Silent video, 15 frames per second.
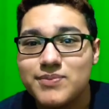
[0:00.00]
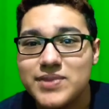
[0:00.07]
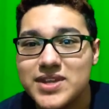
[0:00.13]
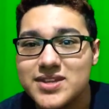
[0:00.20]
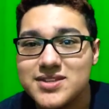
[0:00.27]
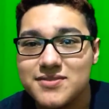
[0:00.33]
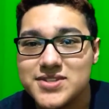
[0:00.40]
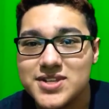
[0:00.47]

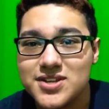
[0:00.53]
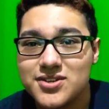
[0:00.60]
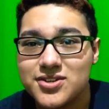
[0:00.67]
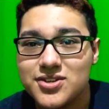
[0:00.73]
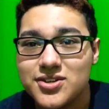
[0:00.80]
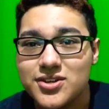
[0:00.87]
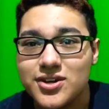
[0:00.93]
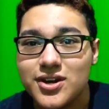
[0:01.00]
Because of his
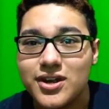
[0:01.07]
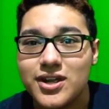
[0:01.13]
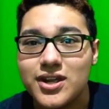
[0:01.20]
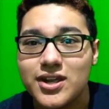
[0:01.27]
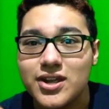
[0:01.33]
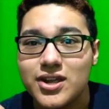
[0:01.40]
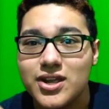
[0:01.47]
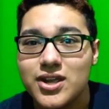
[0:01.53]
hunger,
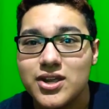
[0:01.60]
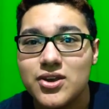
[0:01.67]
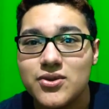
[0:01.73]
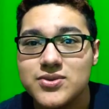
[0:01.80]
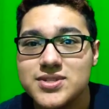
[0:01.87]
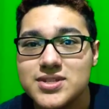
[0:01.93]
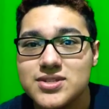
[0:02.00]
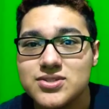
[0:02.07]
he
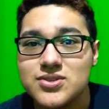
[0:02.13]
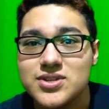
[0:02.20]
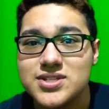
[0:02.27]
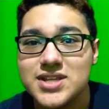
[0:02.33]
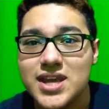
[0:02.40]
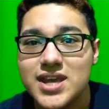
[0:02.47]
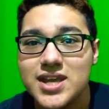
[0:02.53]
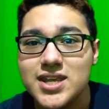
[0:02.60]
goes into a
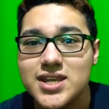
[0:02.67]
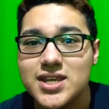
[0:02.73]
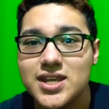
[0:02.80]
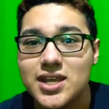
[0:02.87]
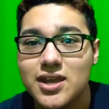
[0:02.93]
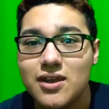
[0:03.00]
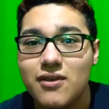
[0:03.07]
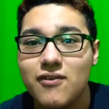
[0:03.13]

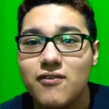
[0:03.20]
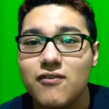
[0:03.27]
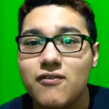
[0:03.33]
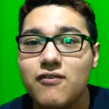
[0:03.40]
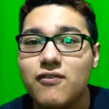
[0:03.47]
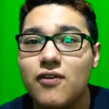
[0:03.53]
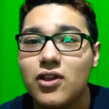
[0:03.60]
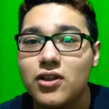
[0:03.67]
tank
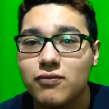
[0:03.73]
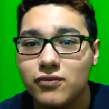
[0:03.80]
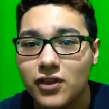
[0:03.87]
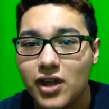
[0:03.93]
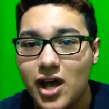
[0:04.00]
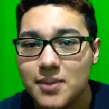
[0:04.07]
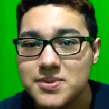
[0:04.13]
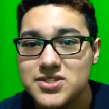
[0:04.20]
full of
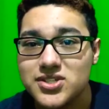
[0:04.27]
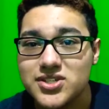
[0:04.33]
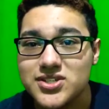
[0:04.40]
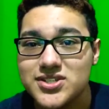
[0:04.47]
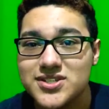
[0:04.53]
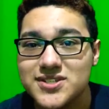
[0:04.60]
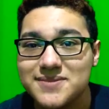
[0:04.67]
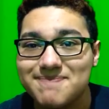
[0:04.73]

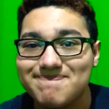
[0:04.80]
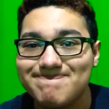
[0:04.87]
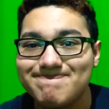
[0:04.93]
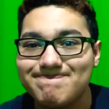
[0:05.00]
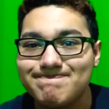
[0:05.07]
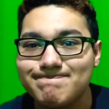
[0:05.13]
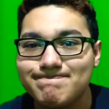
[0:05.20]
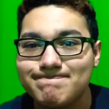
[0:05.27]
lobsters.
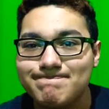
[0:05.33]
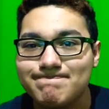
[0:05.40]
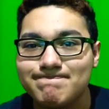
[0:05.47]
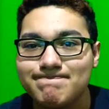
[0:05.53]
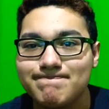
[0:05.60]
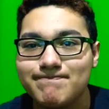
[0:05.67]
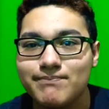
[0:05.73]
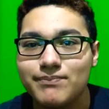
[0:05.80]

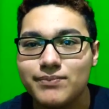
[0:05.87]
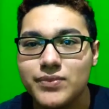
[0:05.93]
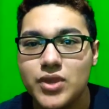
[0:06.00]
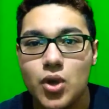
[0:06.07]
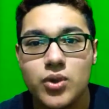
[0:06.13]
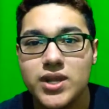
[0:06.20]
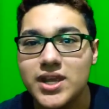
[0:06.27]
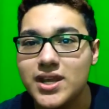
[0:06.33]

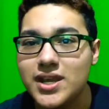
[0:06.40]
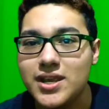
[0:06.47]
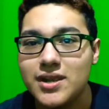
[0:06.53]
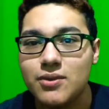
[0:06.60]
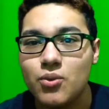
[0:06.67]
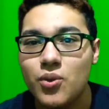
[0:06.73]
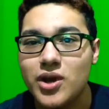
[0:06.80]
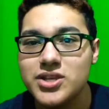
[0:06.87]
No
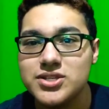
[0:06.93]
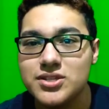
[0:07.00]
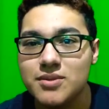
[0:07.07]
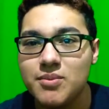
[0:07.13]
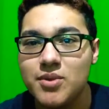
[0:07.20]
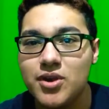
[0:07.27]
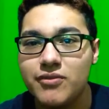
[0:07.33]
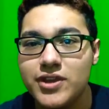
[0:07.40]
kidding, watch
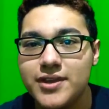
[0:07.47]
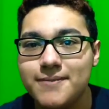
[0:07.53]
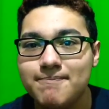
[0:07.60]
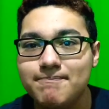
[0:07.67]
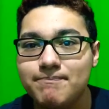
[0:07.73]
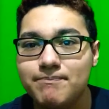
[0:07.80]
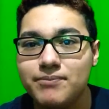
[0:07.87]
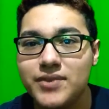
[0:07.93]
the movie.
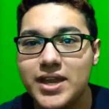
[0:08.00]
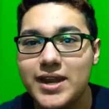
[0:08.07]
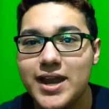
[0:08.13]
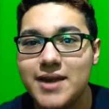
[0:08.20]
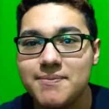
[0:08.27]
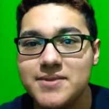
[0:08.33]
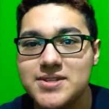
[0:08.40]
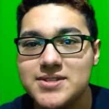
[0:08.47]
It
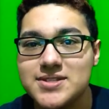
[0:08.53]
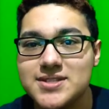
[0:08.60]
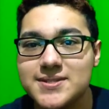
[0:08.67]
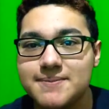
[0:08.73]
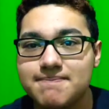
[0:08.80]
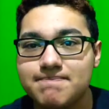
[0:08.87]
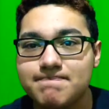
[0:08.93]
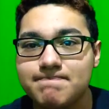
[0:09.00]

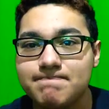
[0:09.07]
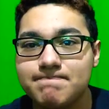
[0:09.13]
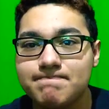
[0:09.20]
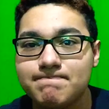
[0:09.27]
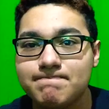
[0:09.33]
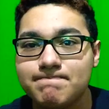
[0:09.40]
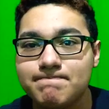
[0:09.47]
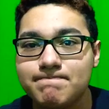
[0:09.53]
happens.
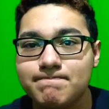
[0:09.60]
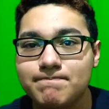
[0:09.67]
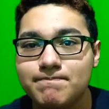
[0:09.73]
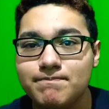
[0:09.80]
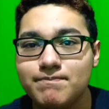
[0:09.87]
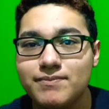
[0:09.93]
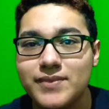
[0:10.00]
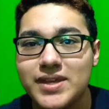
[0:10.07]

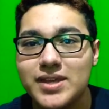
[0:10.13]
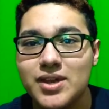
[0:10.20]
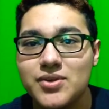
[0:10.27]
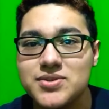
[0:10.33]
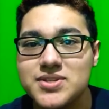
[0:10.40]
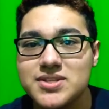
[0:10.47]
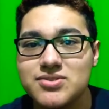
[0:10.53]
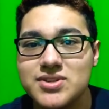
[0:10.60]
He
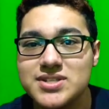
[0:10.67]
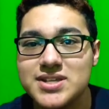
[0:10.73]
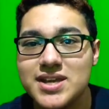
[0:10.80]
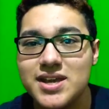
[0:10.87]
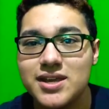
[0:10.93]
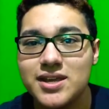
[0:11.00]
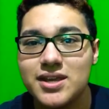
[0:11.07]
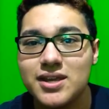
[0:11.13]
goes into a
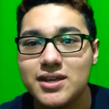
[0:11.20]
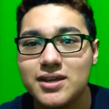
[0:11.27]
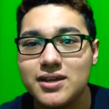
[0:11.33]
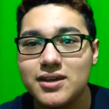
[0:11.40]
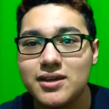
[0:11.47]
tank.